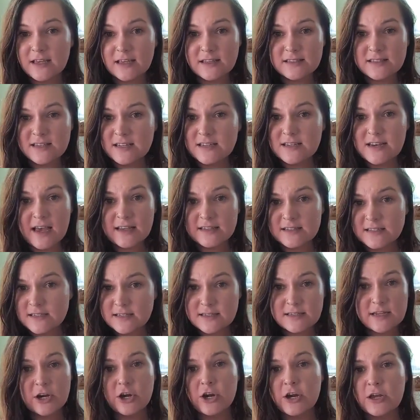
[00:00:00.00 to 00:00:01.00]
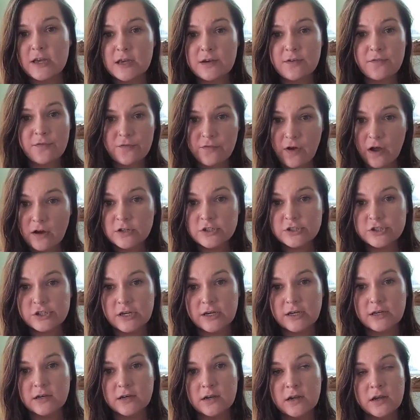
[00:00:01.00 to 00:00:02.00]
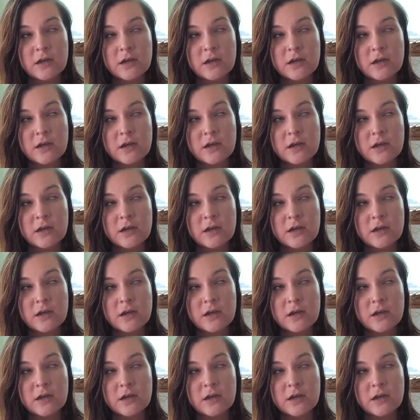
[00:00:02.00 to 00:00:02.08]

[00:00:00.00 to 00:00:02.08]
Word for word: it's a necessary function